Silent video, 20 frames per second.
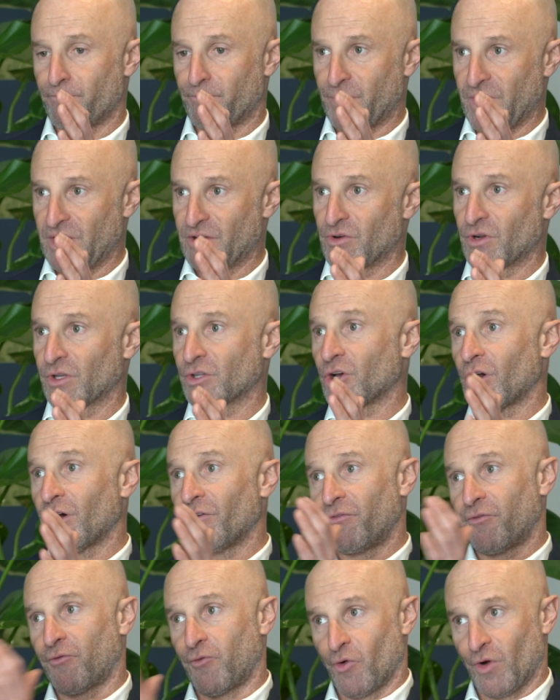period
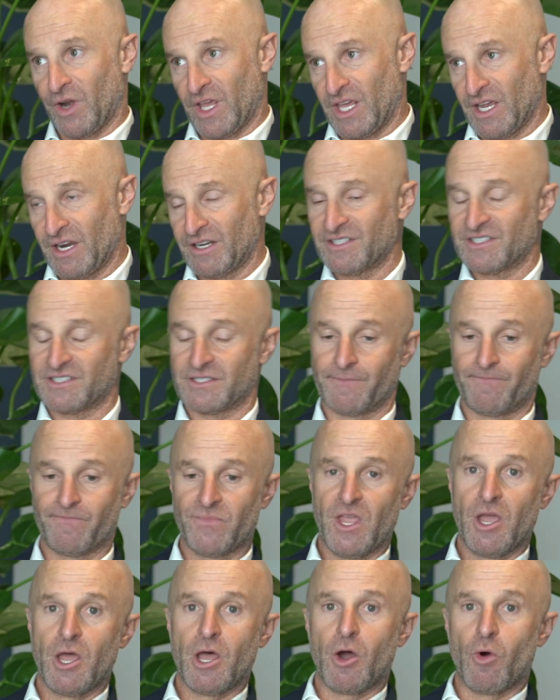of 4 years.
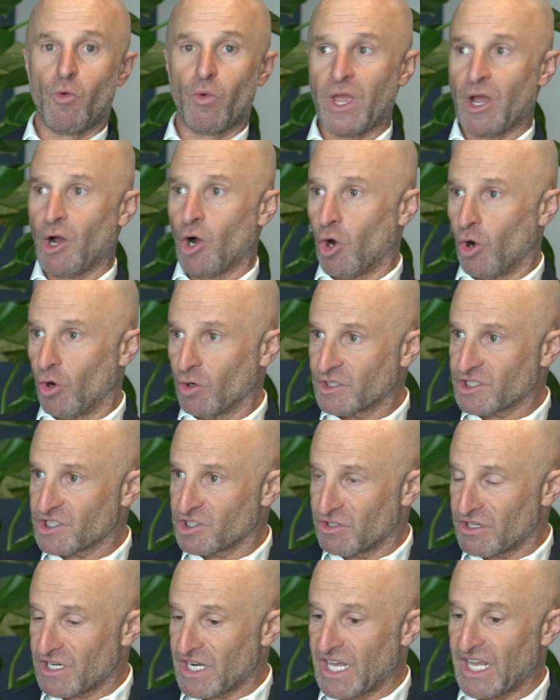We
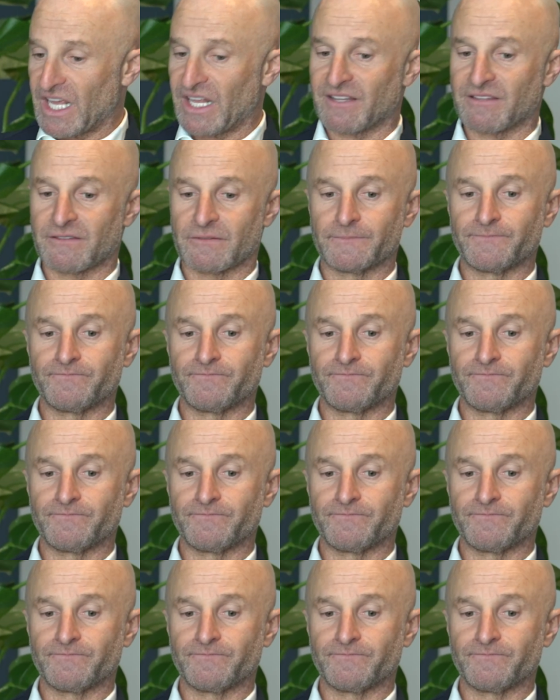also need